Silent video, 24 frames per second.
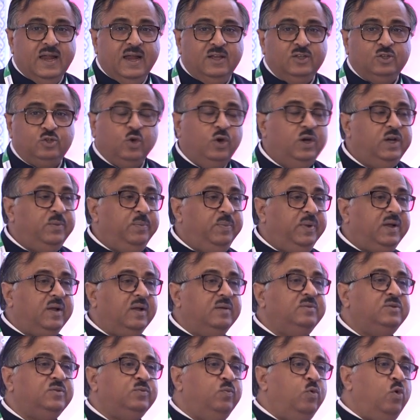So it
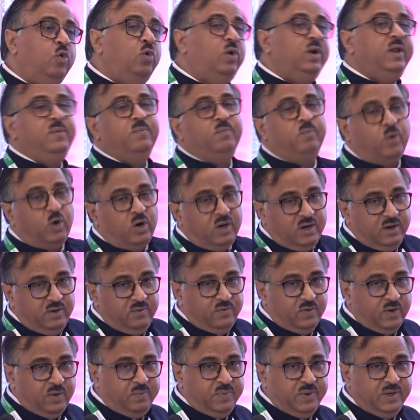becomes more
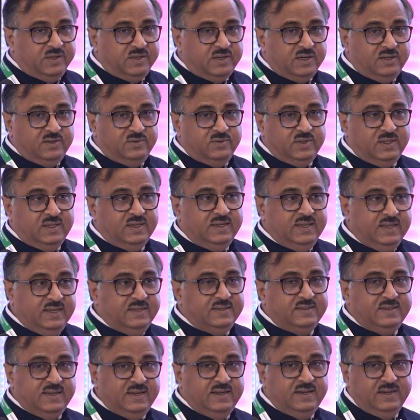important for patients with
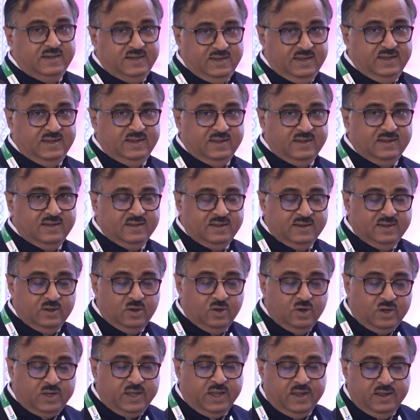DCD.
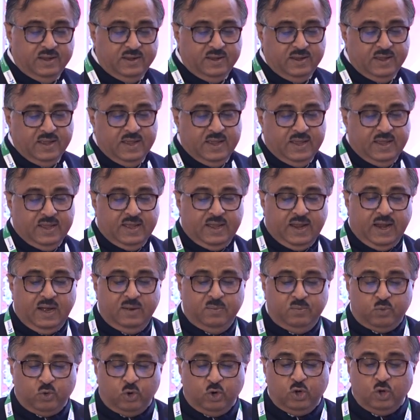Okay.
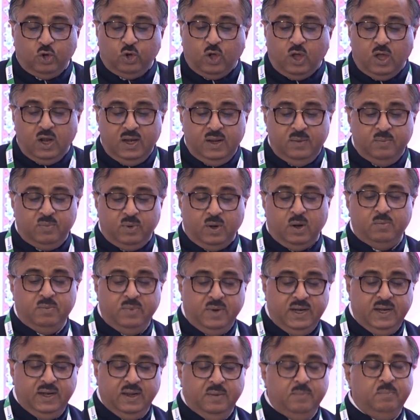And protocol
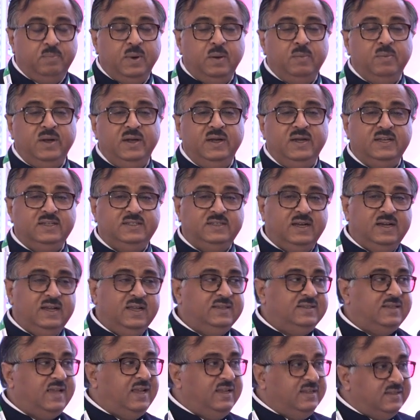implementation,
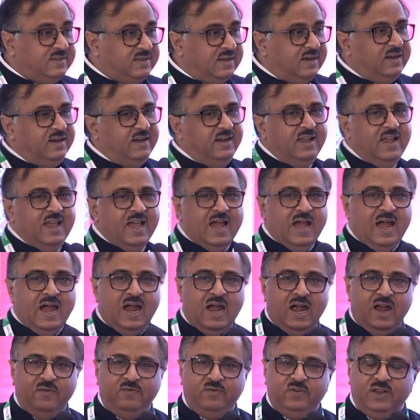as I said,
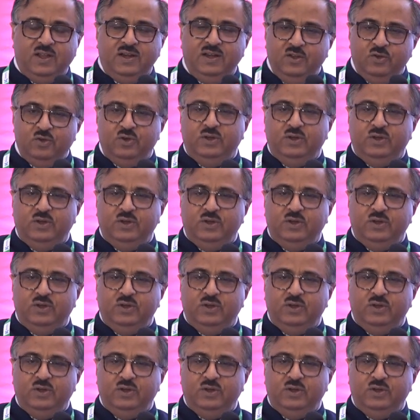after you